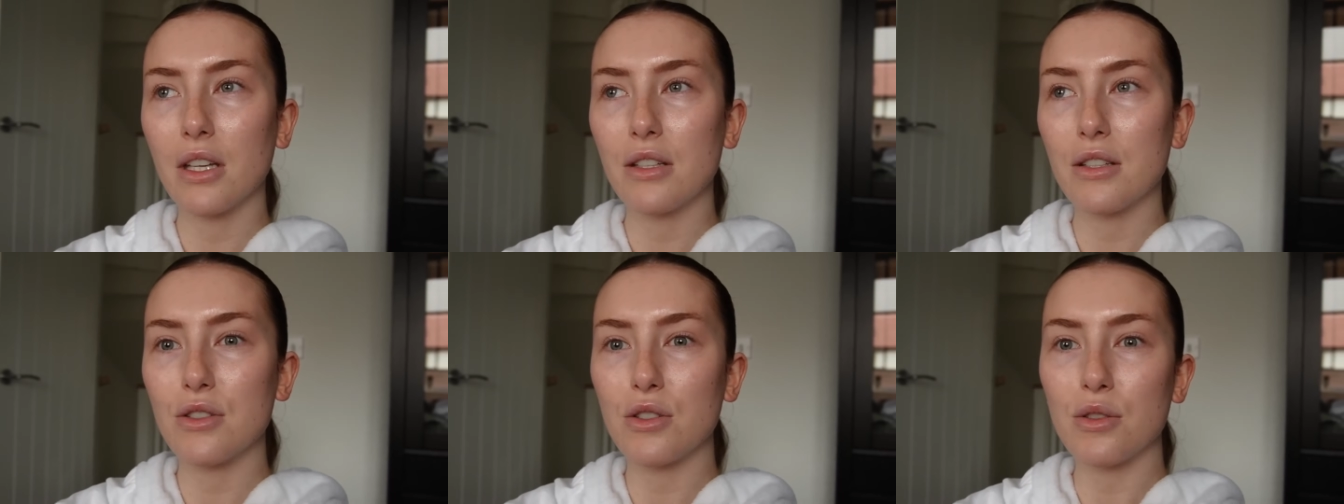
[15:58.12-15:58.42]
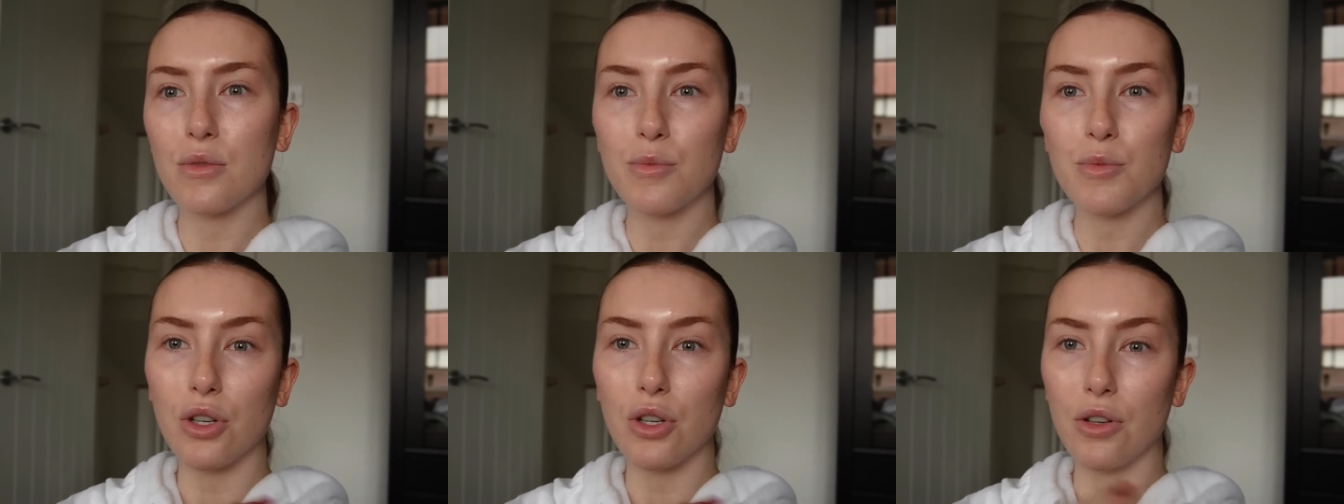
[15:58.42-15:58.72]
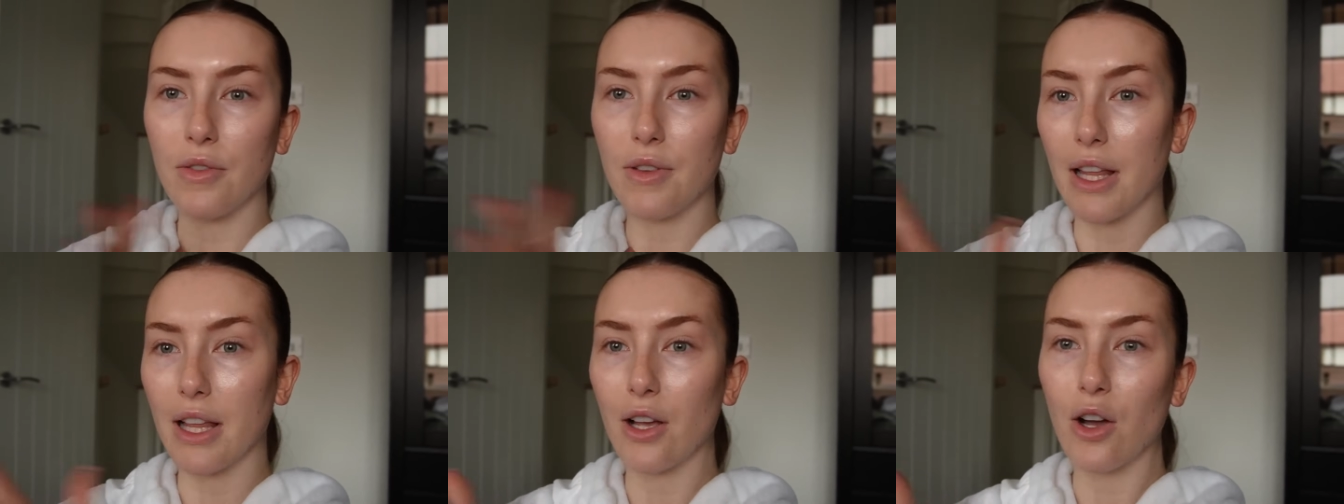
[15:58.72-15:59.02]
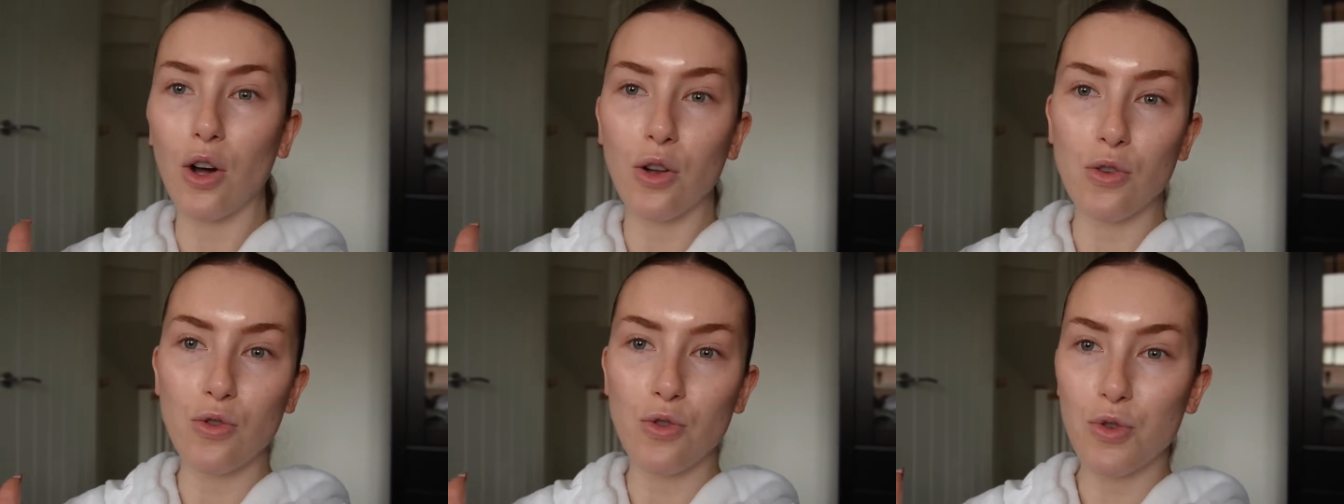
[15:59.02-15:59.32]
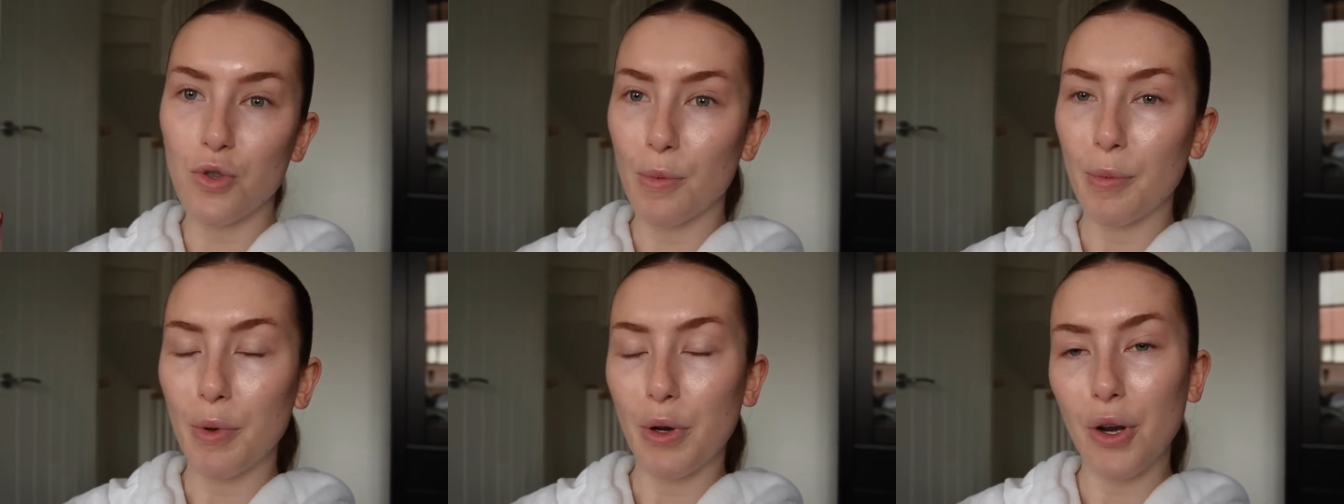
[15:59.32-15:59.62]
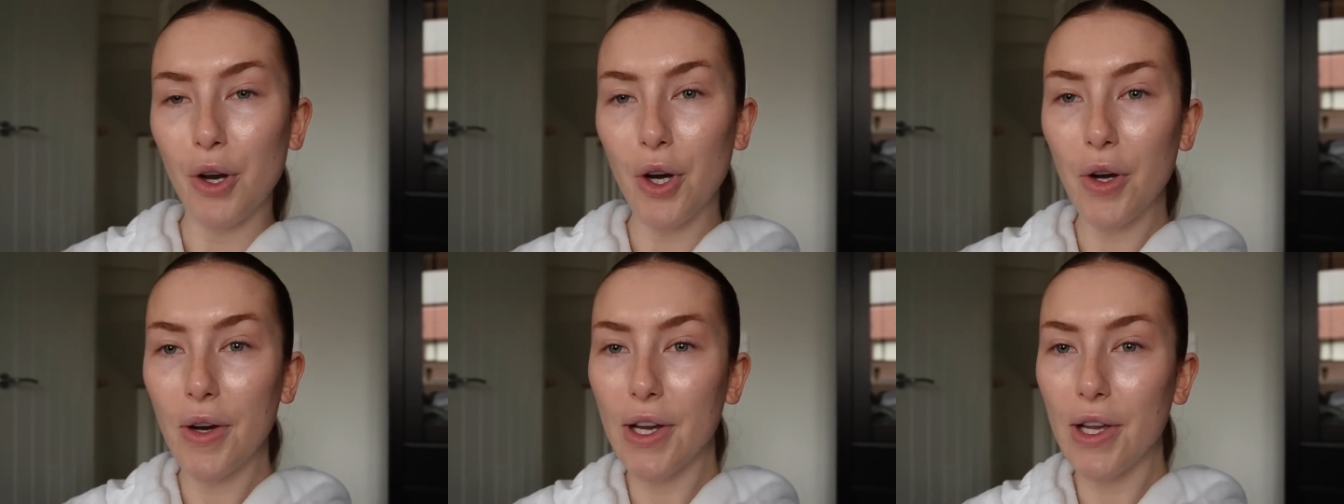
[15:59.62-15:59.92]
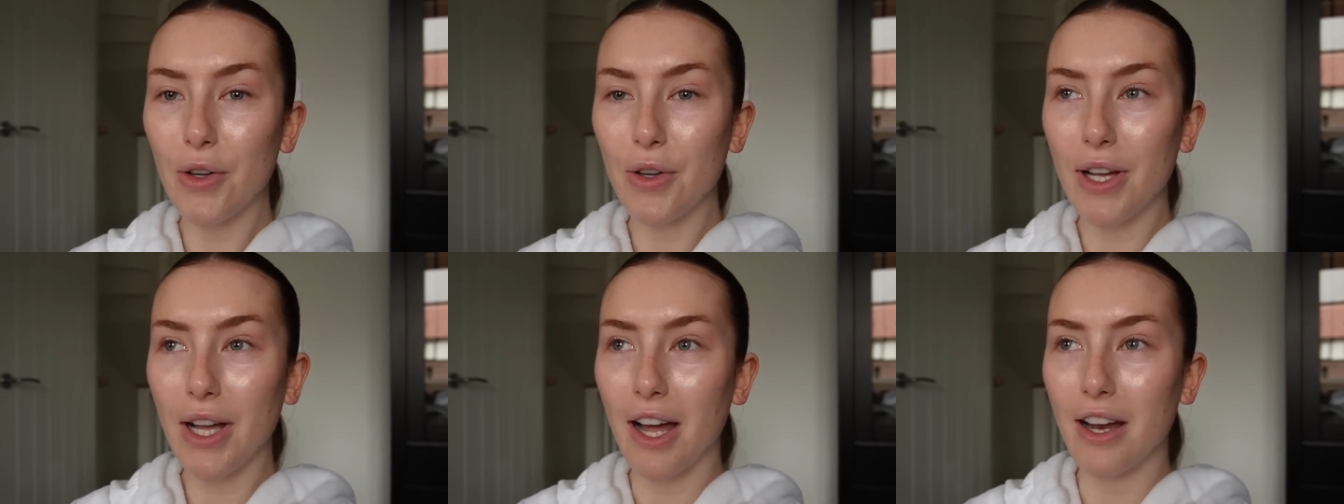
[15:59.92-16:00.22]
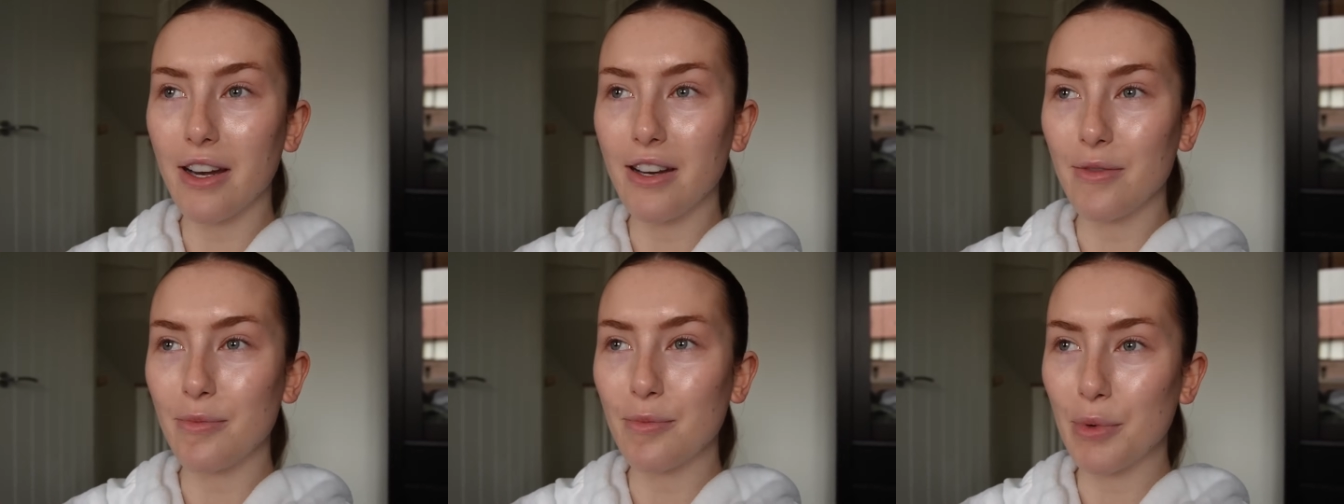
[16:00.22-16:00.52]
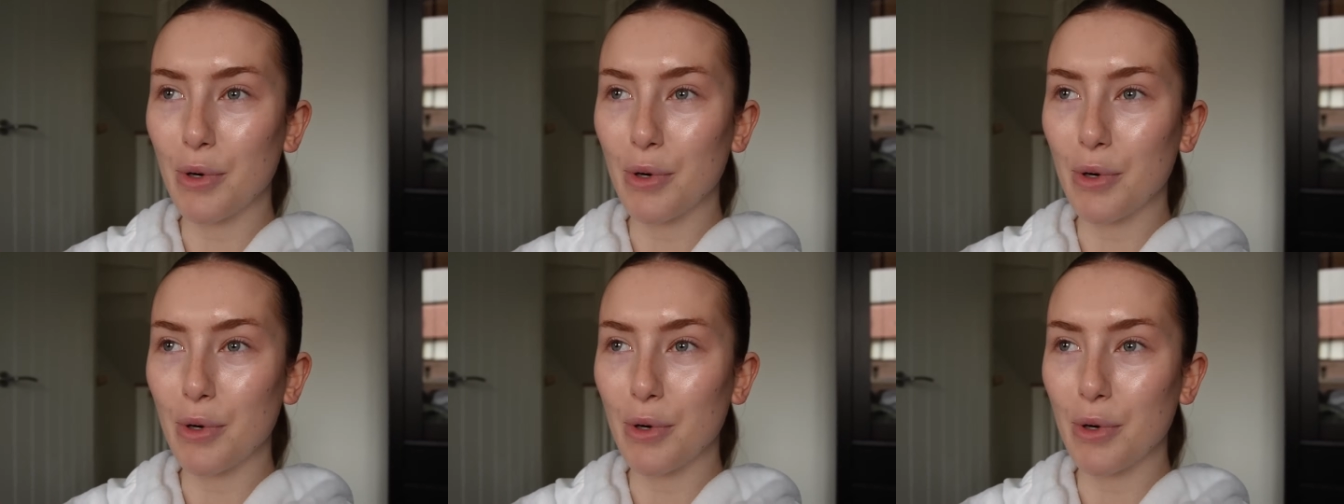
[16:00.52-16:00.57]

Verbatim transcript: some sort of like entrepreneurial kind of